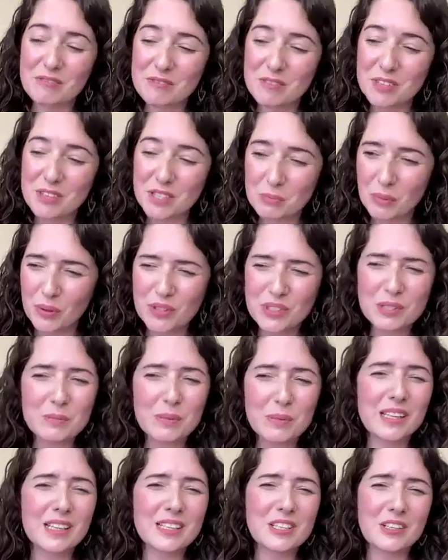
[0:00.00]

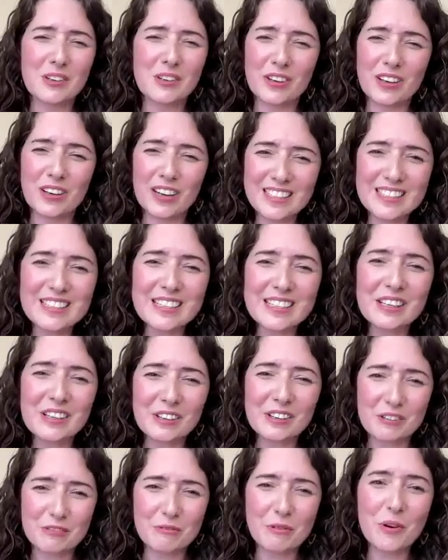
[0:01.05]
responsibility or
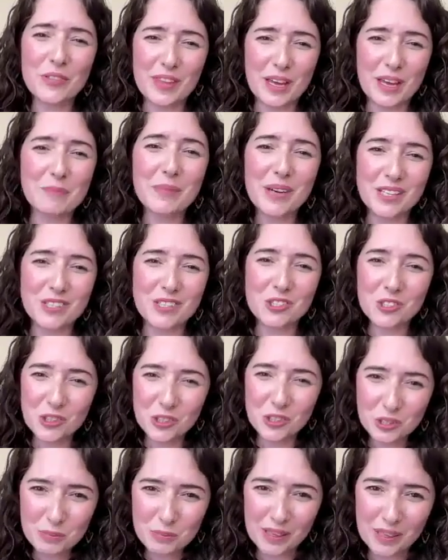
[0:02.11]
idea of what that pace
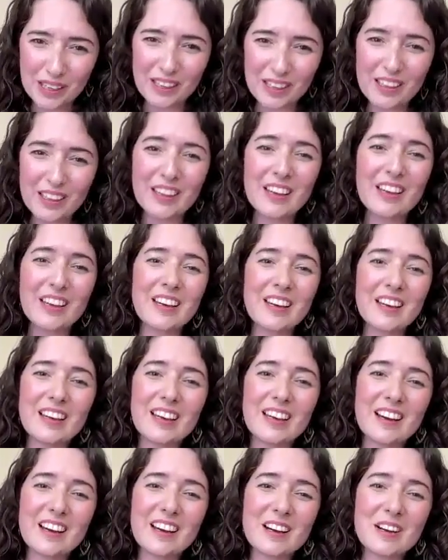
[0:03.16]
should be.
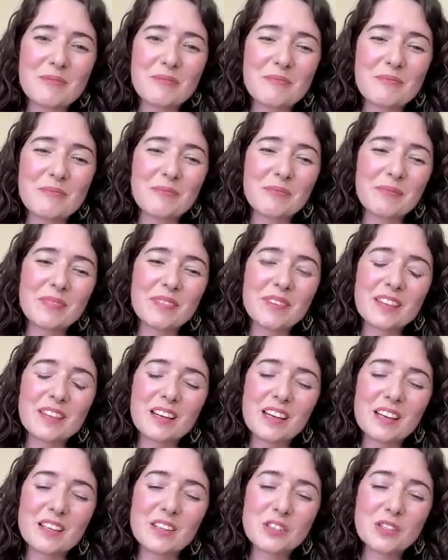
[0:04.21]
And
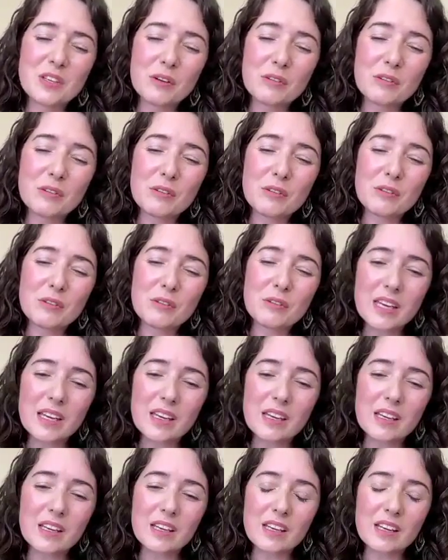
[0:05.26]
so for
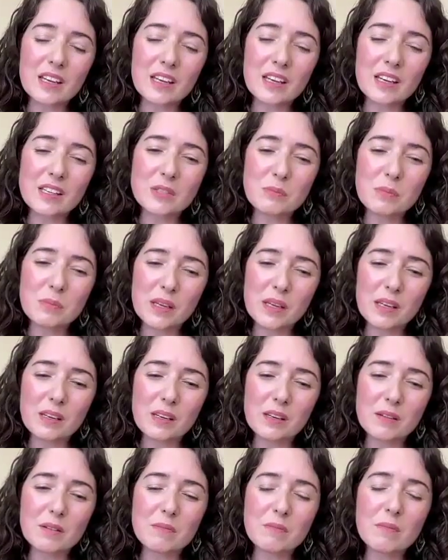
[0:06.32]
me, it's
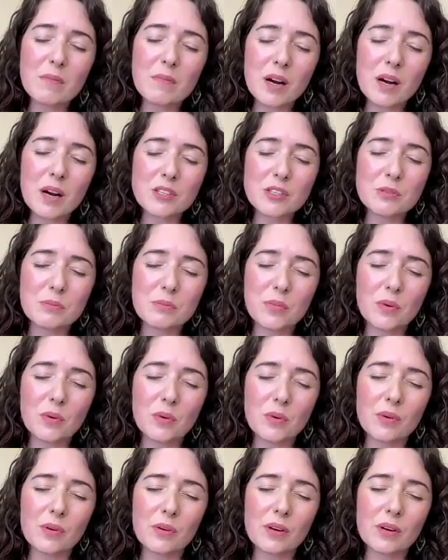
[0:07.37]
been much
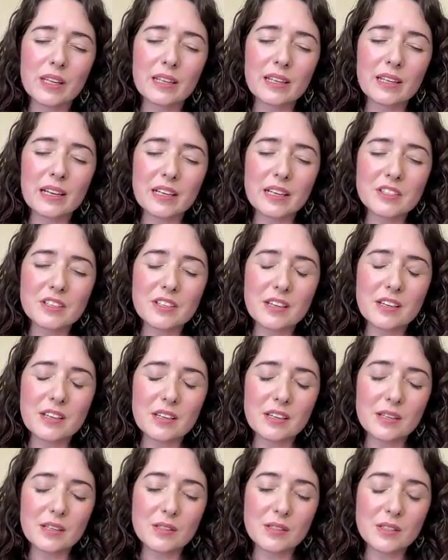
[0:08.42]
more in latter
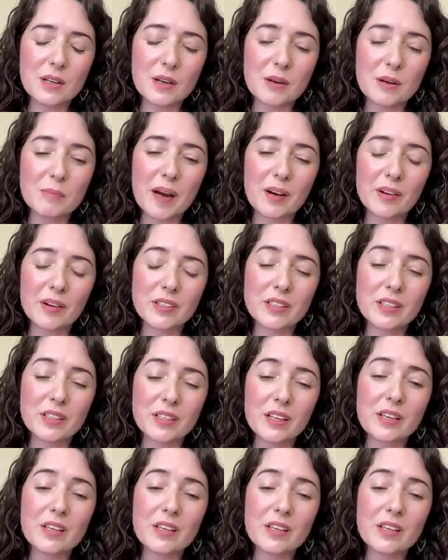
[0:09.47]
years about